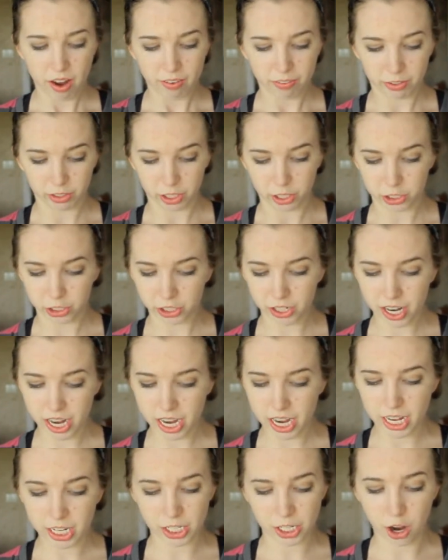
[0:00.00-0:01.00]
For the
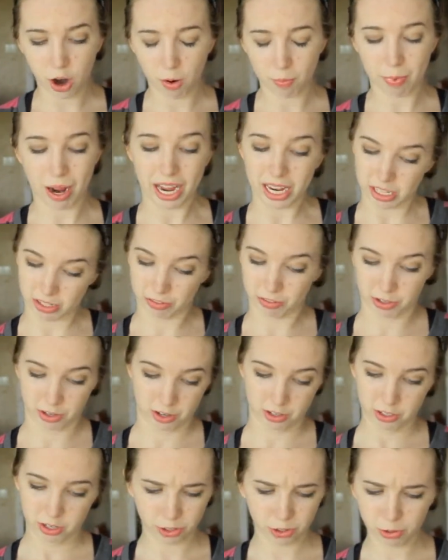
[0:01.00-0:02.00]
tree is known by its
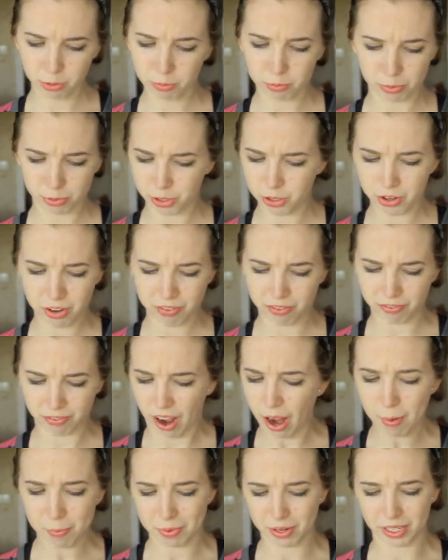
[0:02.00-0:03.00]
fruit. You brood of
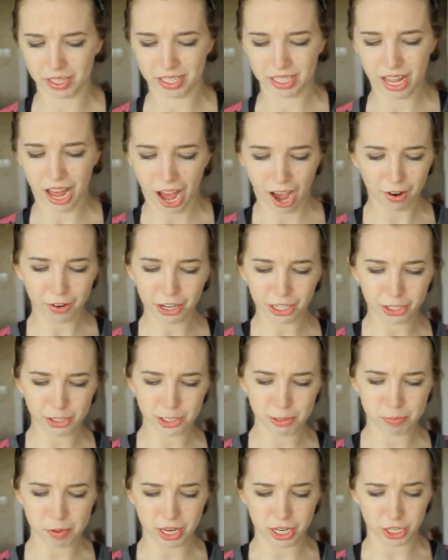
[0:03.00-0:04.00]
vipers, how can you
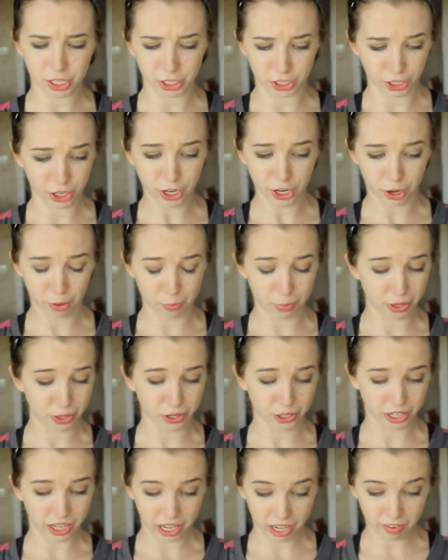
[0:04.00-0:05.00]
speak good when
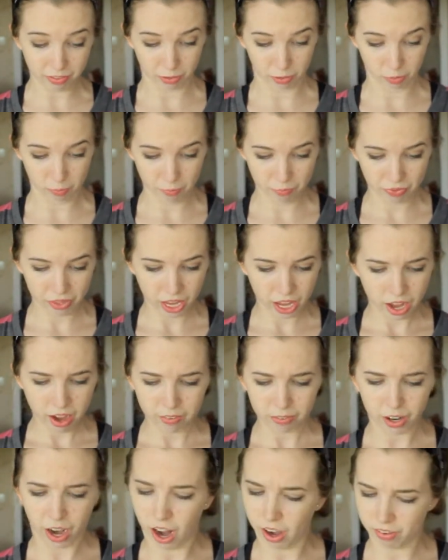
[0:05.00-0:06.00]
you're evil?
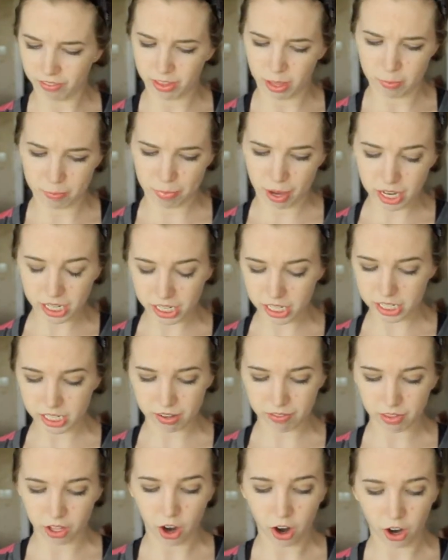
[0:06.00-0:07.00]
For out of the abundance
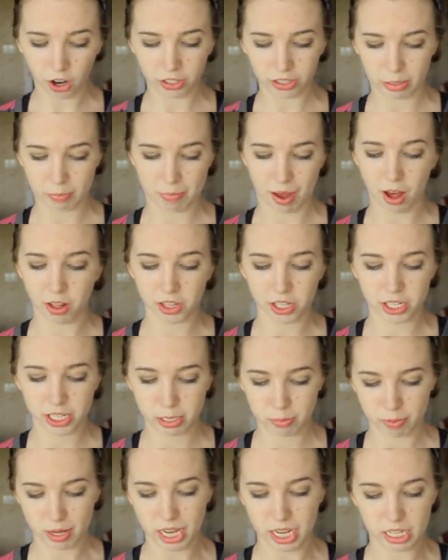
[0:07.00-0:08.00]
of the heart the mouth
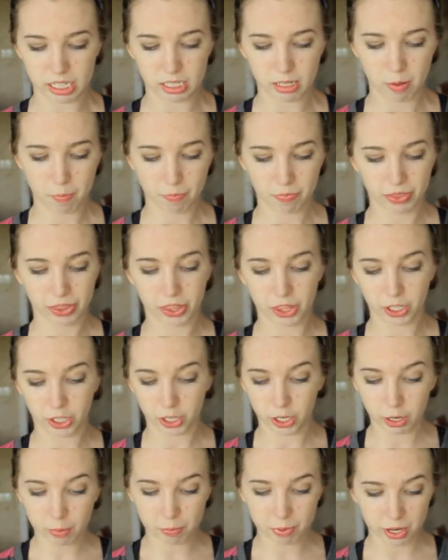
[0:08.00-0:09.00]
speaks. The
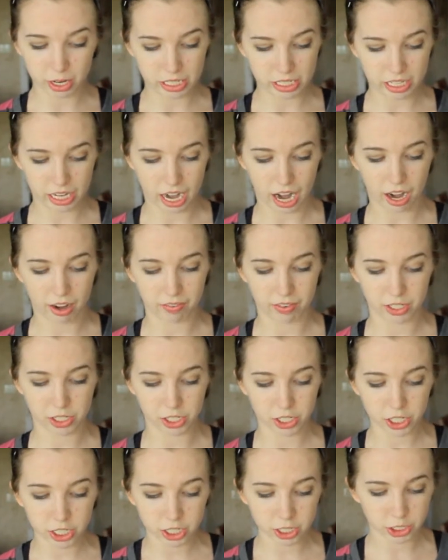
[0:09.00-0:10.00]
good person out of his
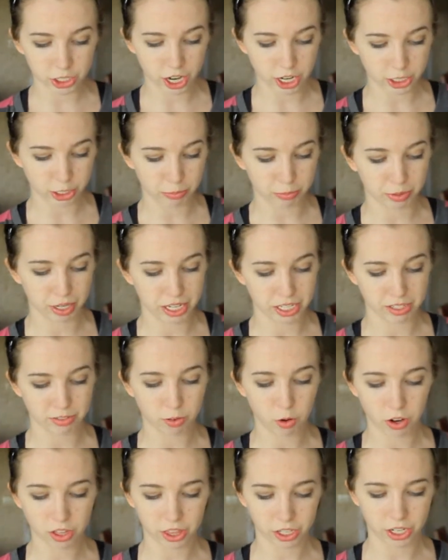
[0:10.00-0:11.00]
good treasure brings
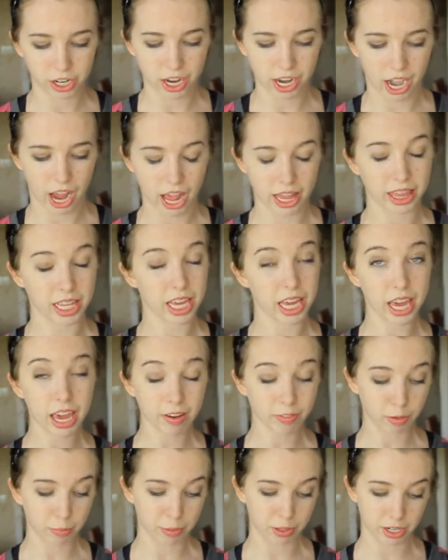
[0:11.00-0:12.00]
forth good, and the
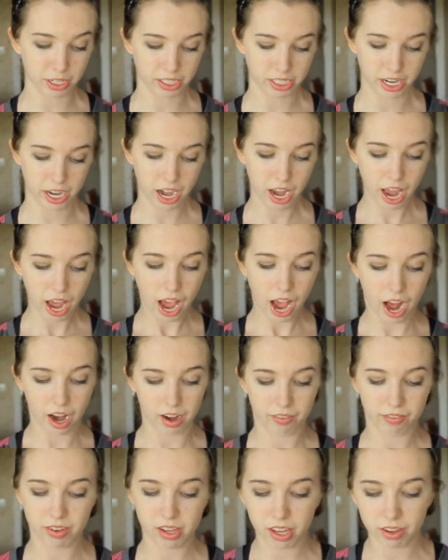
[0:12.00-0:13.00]
evil person
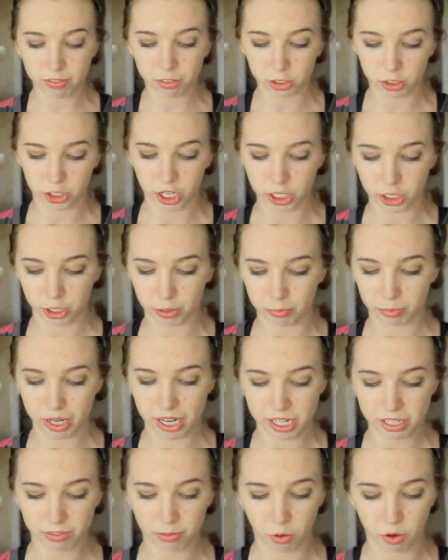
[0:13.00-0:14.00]
out of evil treasure brings